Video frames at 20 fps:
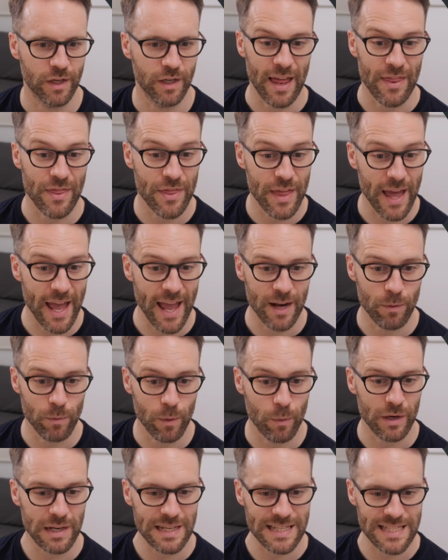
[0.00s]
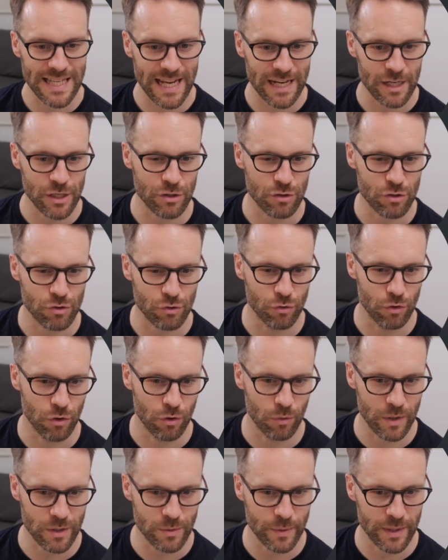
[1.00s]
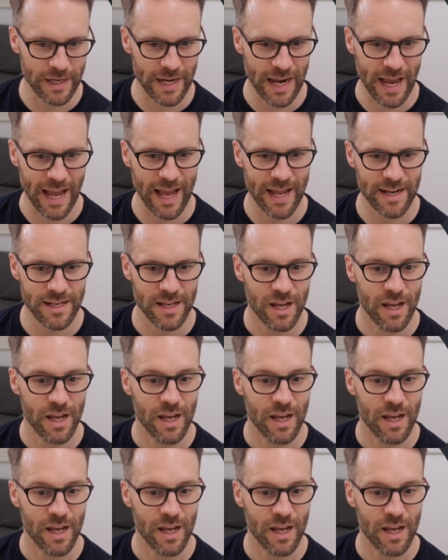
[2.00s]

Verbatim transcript: And then we want a second sort, which we can add